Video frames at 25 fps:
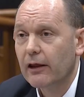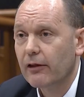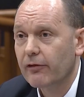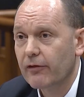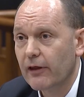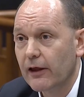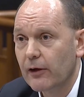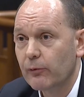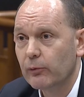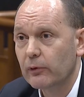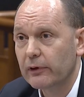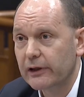
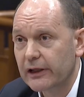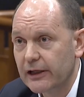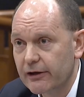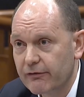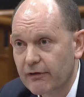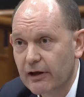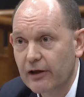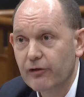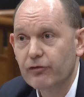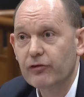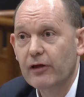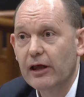They will give
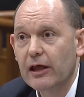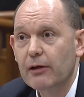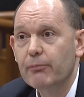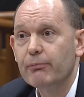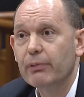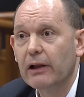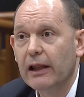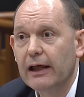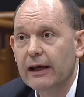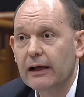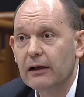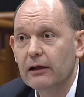us a
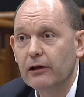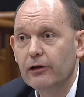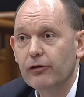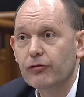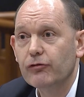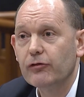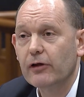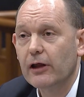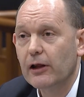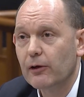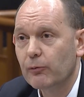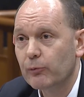
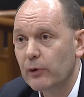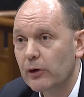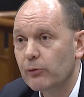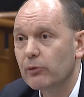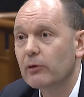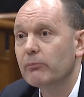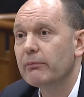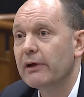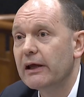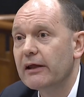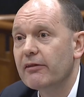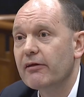blacklist and we
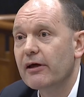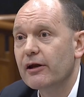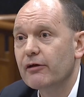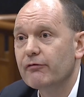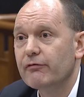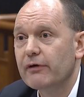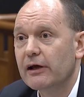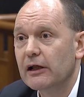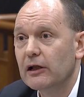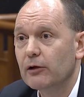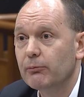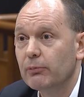will make that
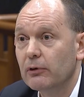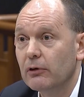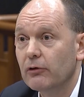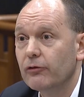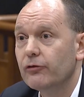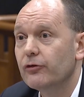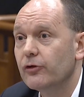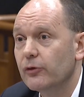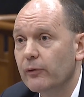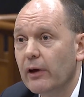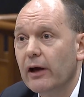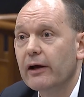available
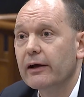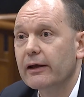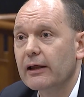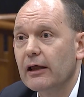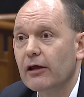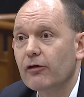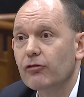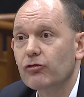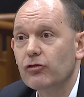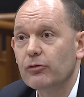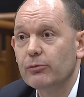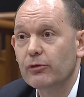to our
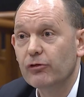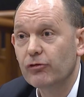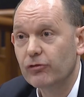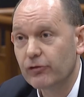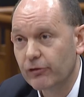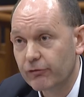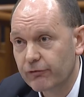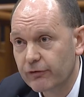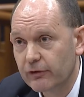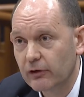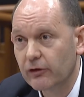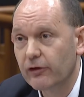customers
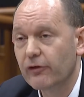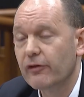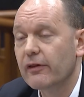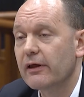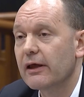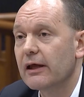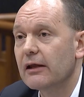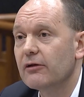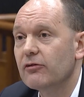to filter their